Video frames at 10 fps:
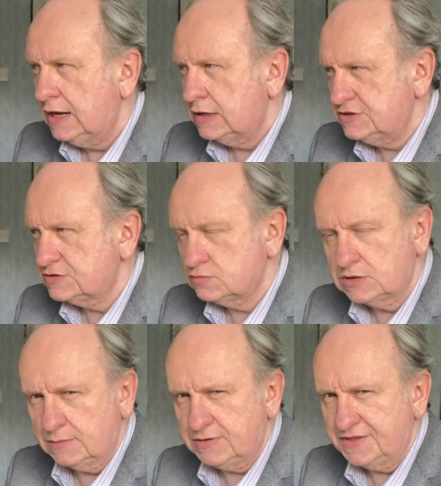Just a
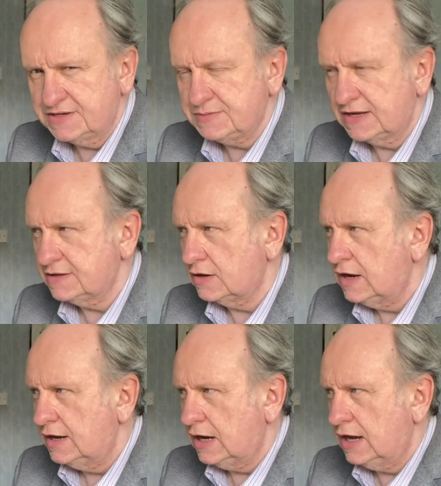couple of things about it,
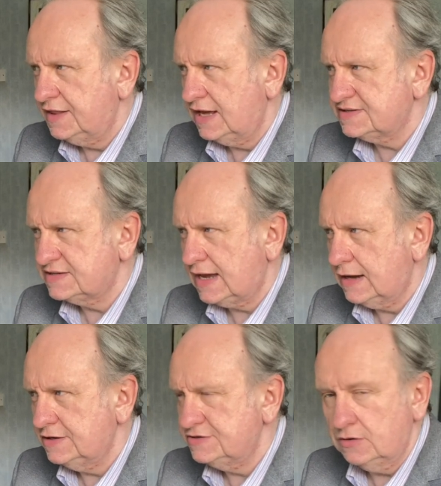though. That's how
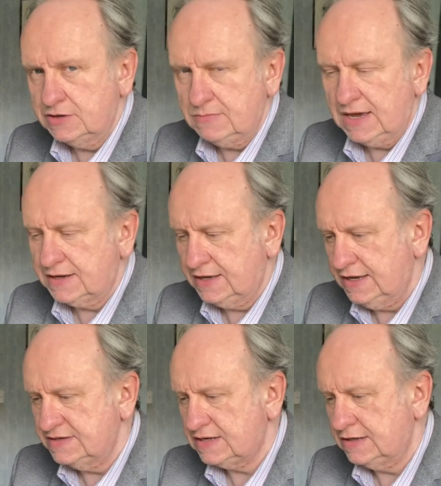you do it on a Mac.
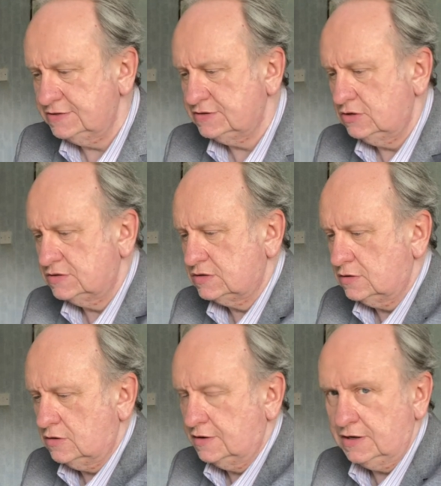Here's how you do it
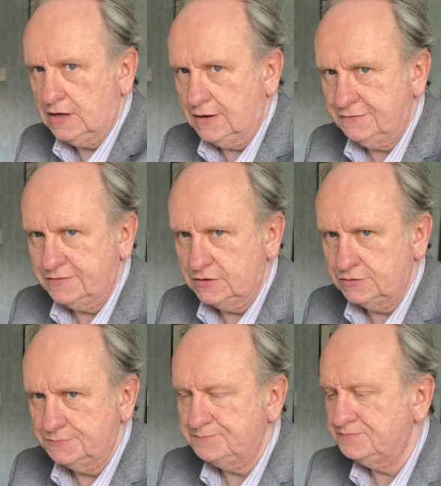on an
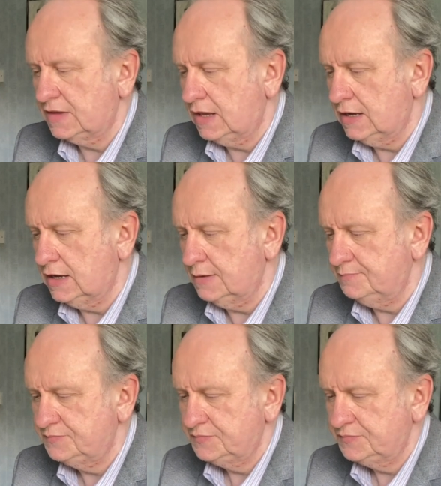iPhone.